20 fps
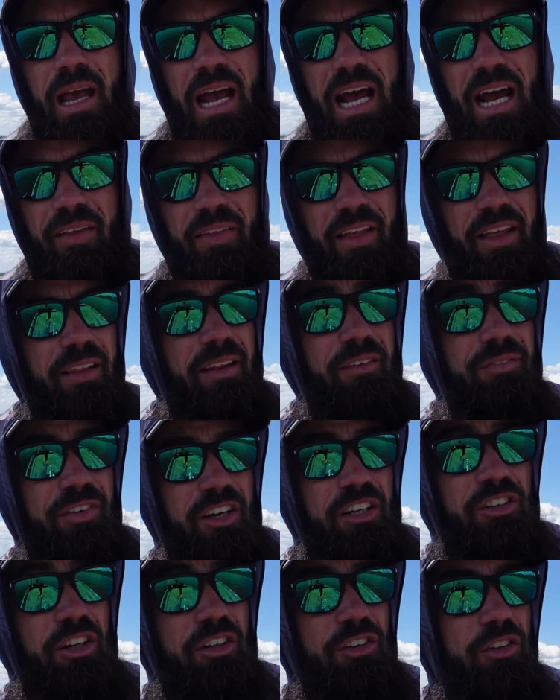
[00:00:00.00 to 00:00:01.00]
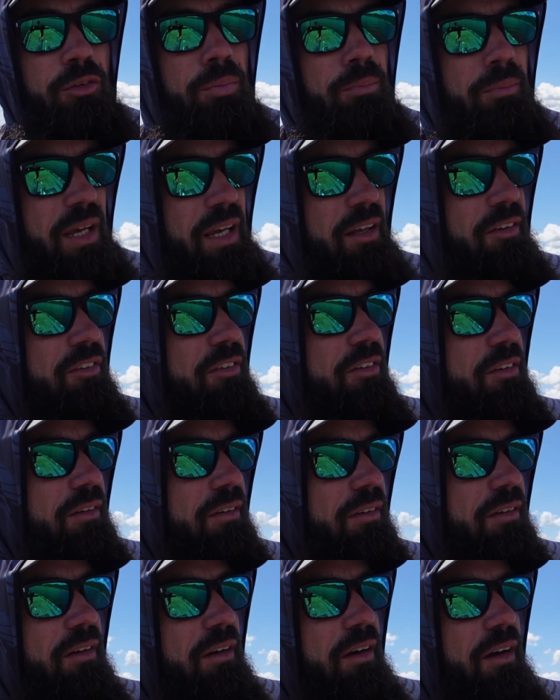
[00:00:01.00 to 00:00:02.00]
And then the fish I just missed,
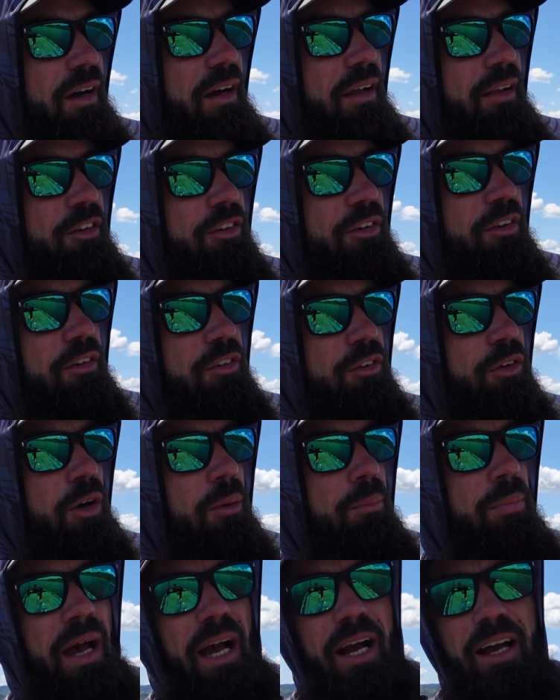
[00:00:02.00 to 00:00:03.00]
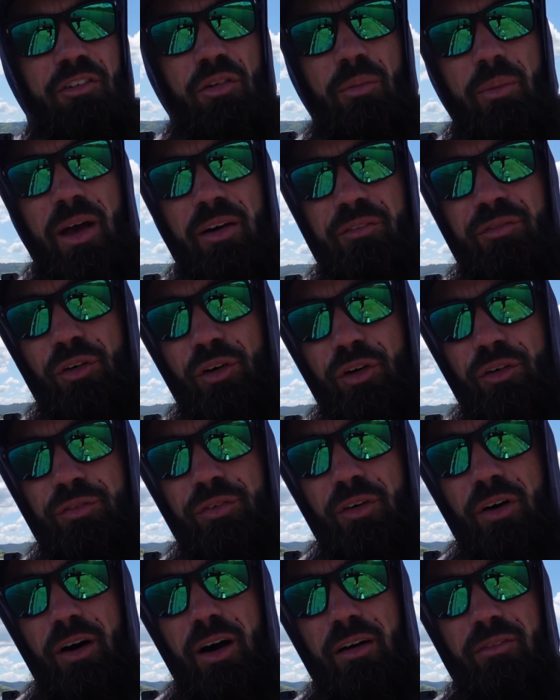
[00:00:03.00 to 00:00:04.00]
I literally saw a pack of about 4 or
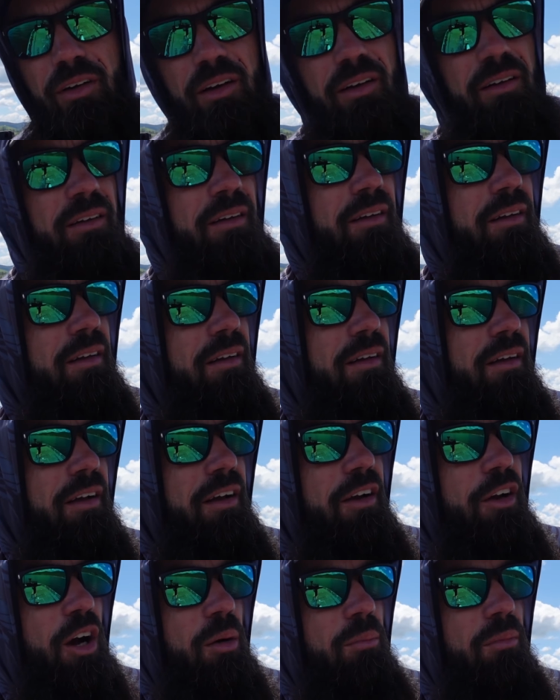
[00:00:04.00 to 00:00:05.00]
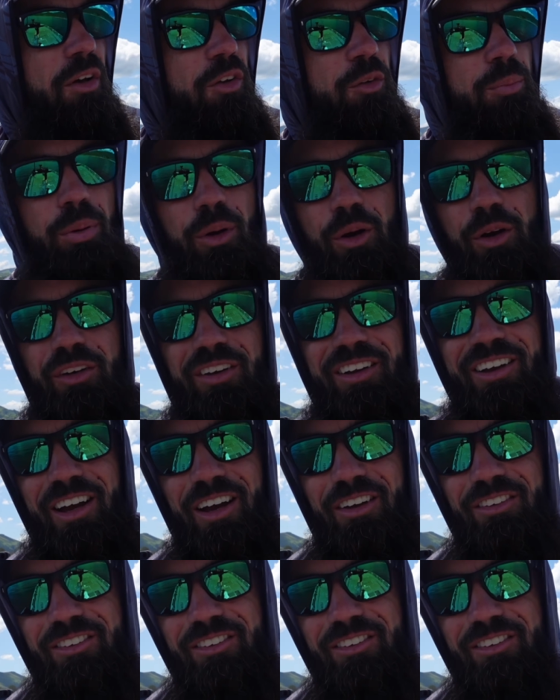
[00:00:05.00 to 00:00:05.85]
5 and got my spoon to go